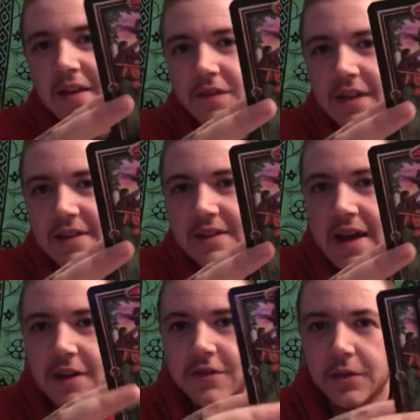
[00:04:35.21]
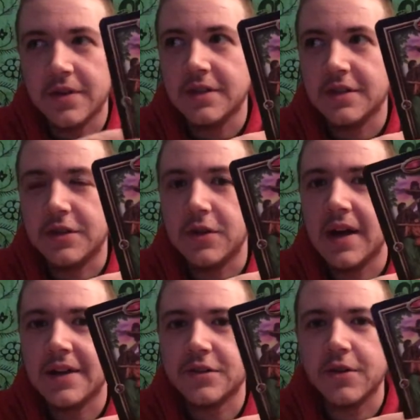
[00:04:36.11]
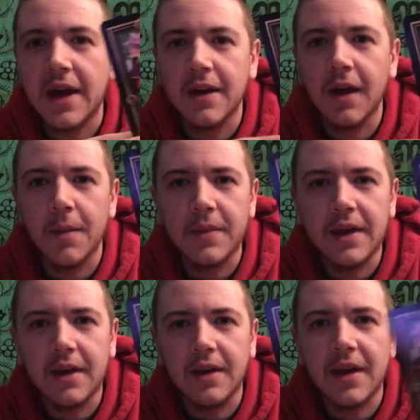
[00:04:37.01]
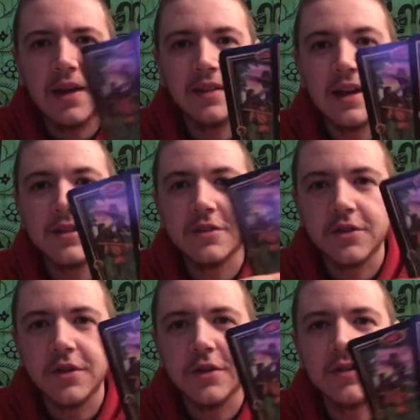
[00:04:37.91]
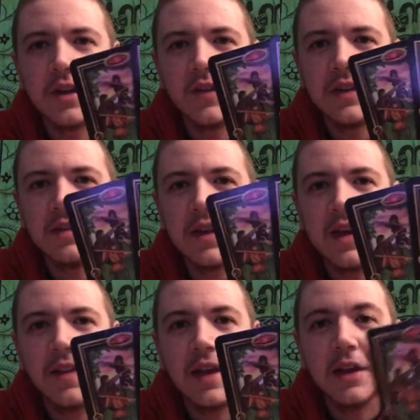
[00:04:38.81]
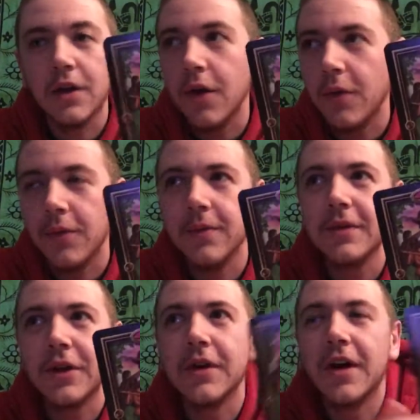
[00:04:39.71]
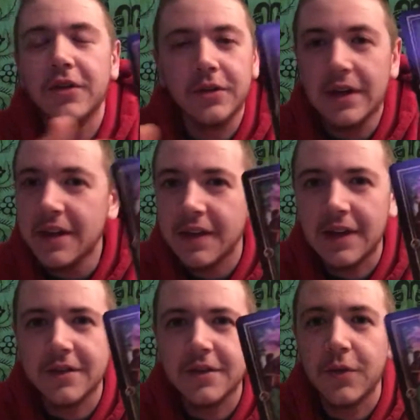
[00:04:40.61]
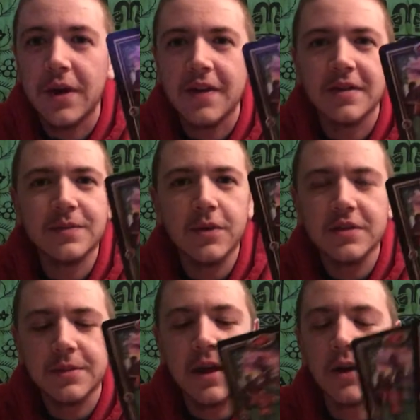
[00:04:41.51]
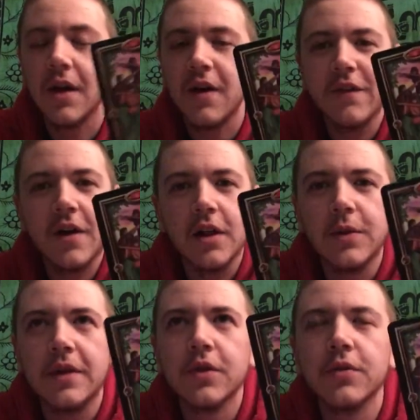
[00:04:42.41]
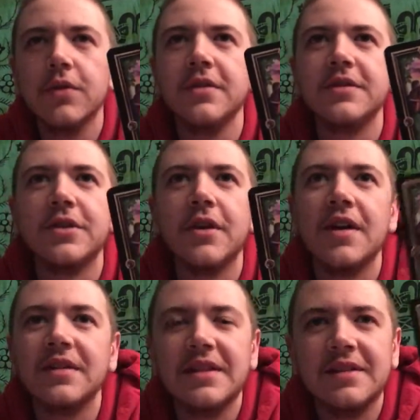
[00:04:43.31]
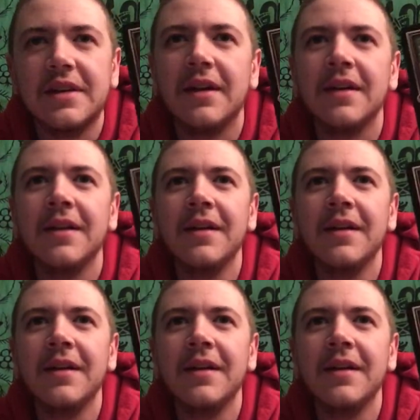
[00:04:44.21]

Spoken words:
if this Knight of Swords is you guys trying to come in and like assert yourself and say like, no, you're not doing things the way that it's supposed to be, you're not following the rules, you're not listening,